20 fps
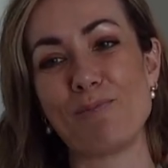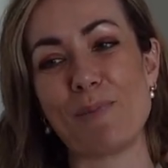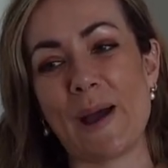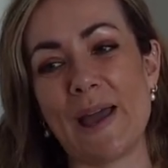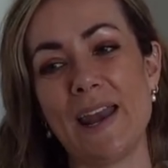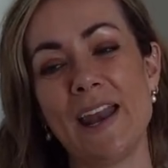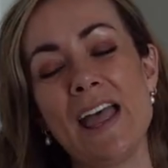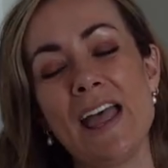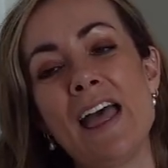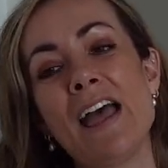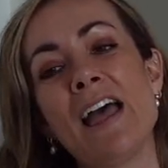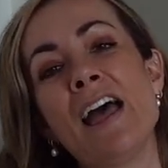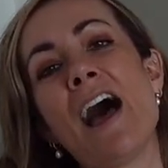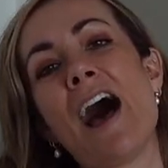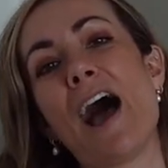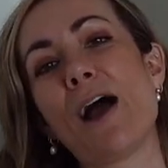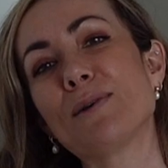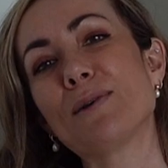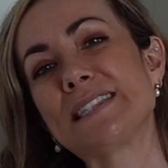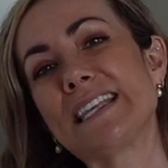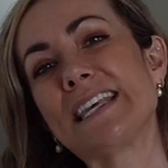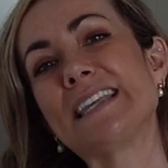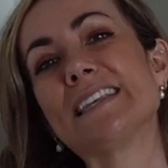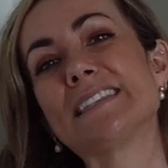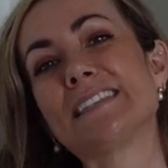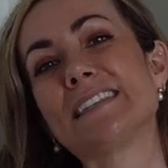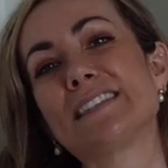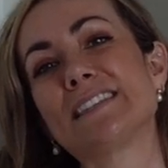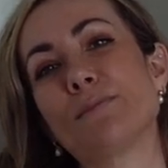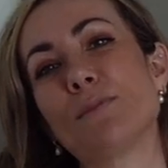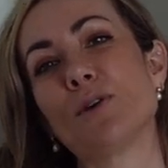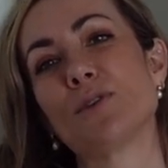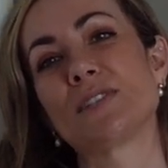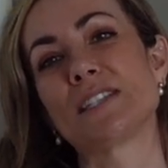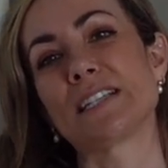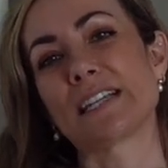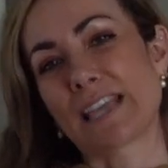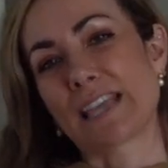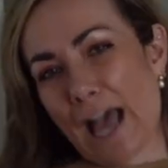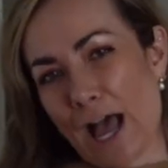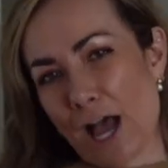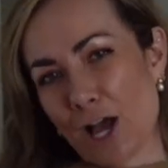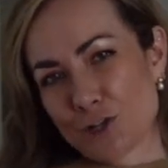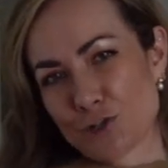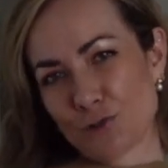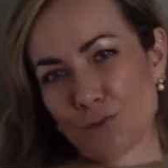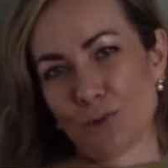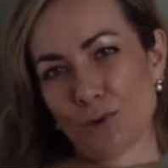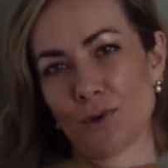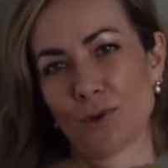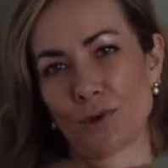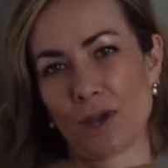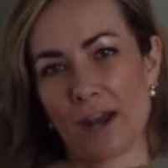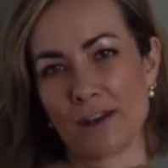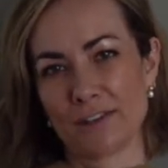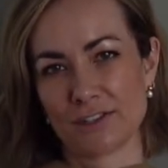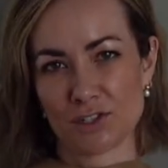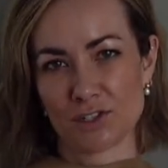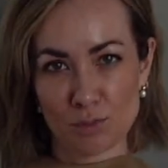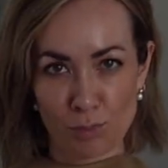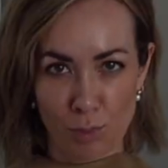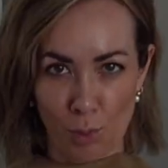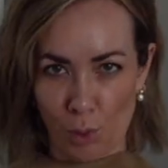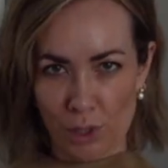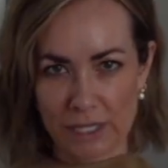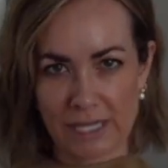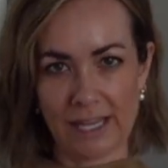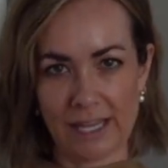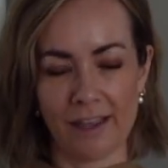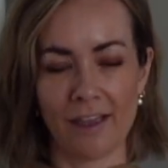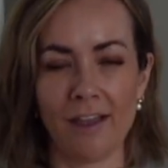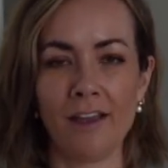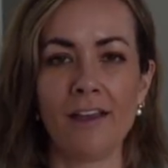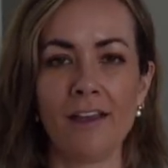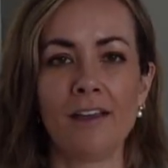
But I would say this is the most casual, kind of sporty